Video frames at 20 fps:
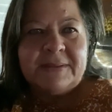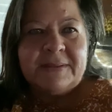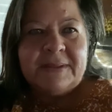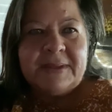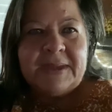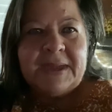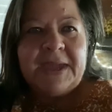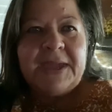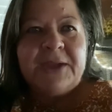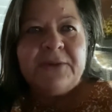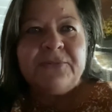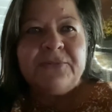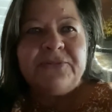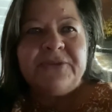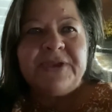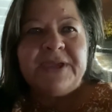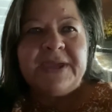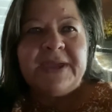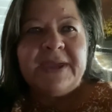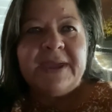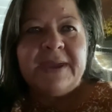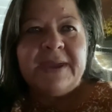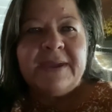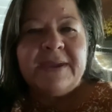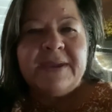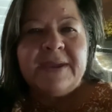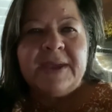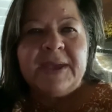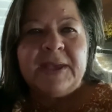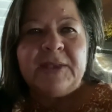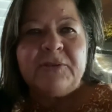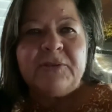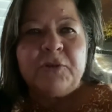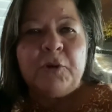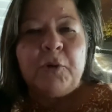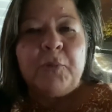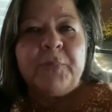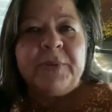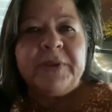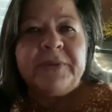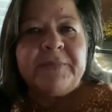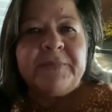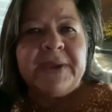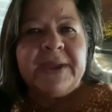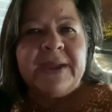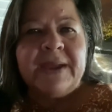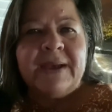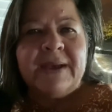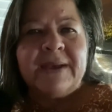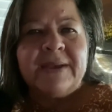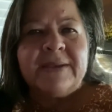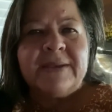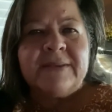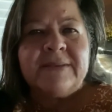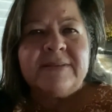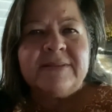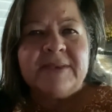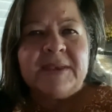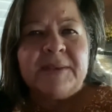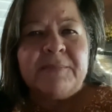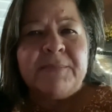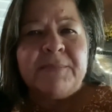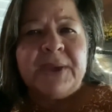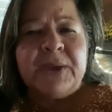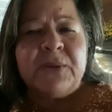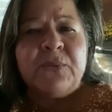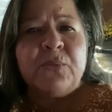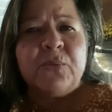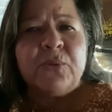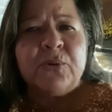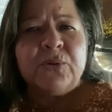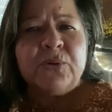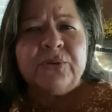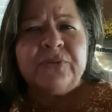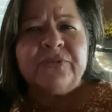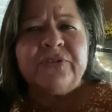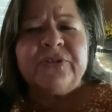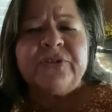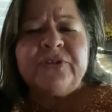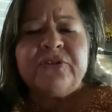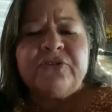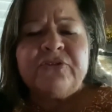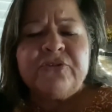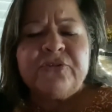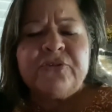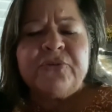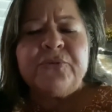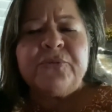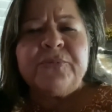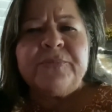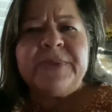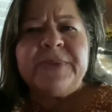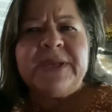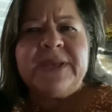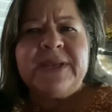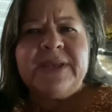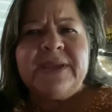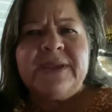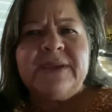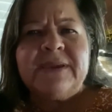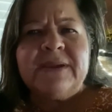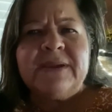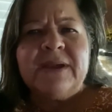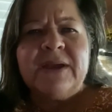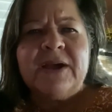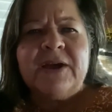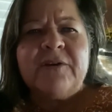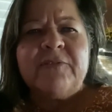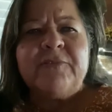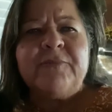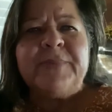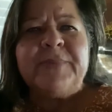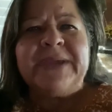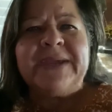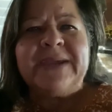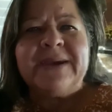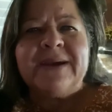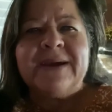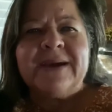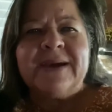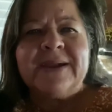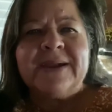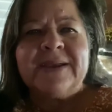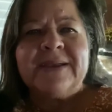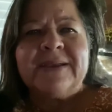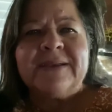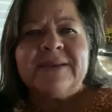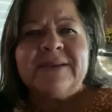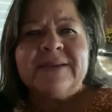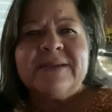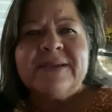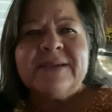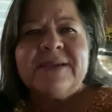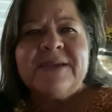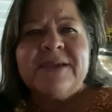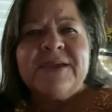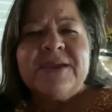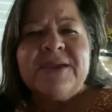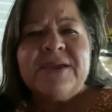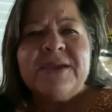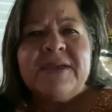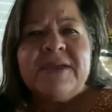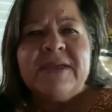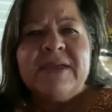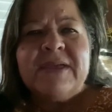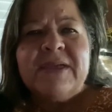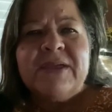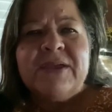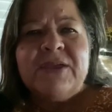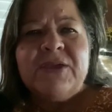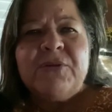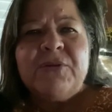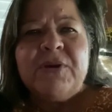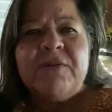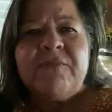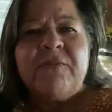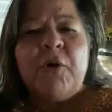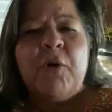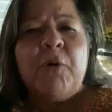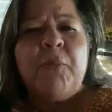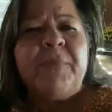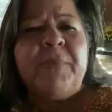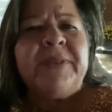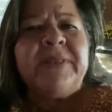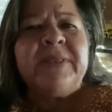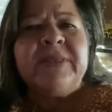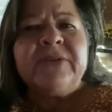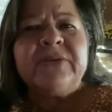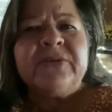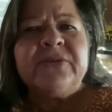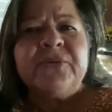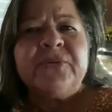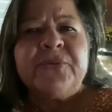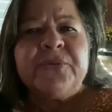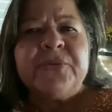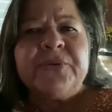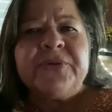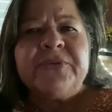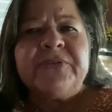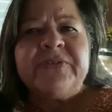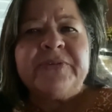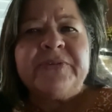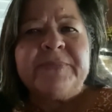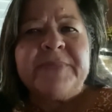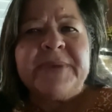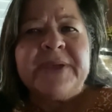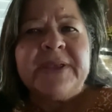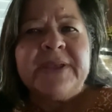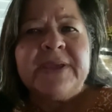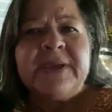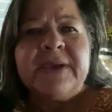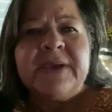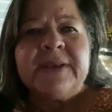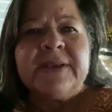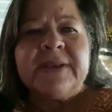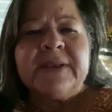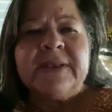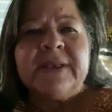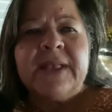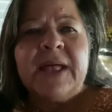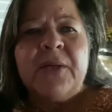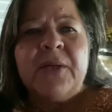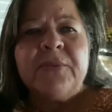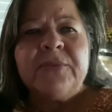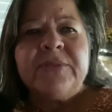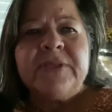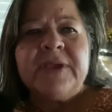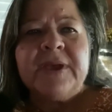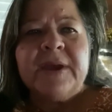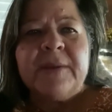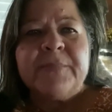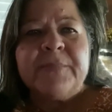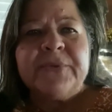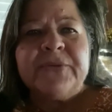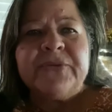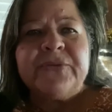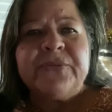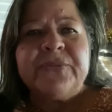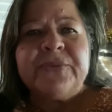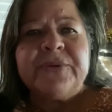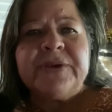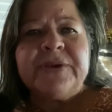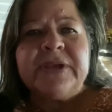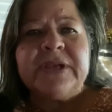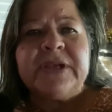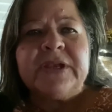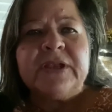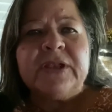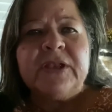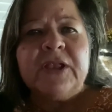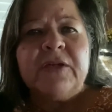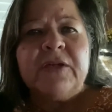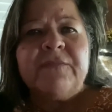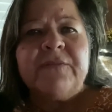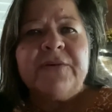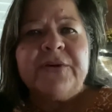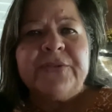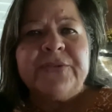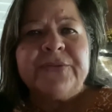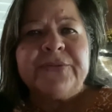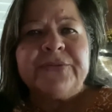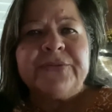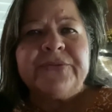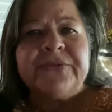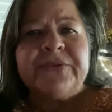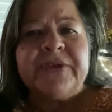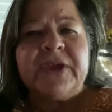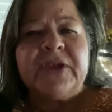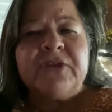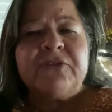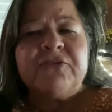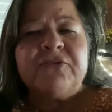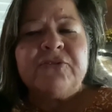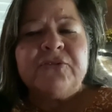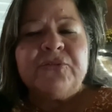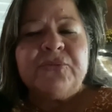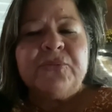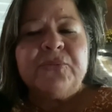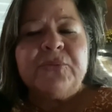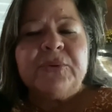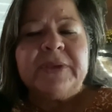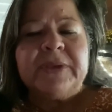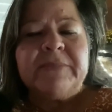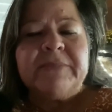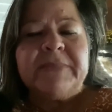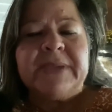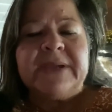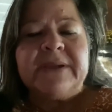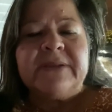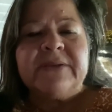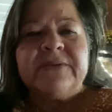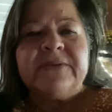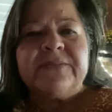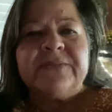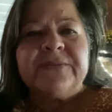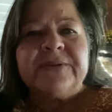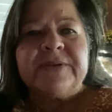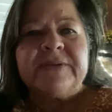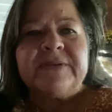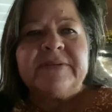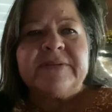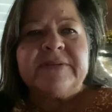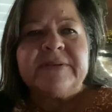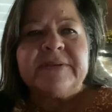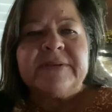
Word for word: AOTK has opened my eyes and my world to the true meaning of being kind. You have opened the doors to many and allowed the opportunity to love others and truly make a difference.